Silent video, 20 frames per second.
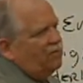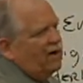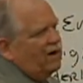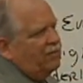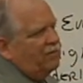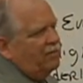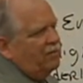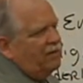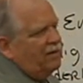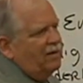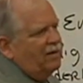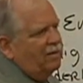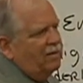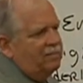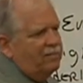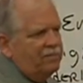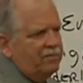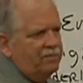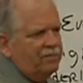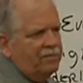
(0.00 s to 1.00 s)
problem
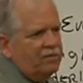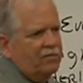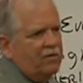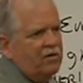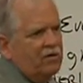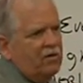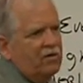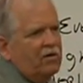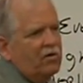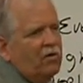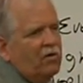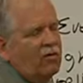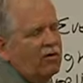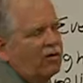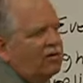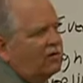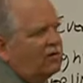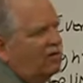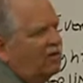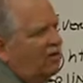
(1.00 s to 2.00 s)
up
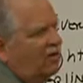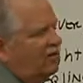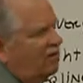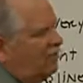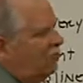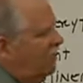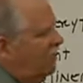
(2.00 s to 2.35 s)
according to these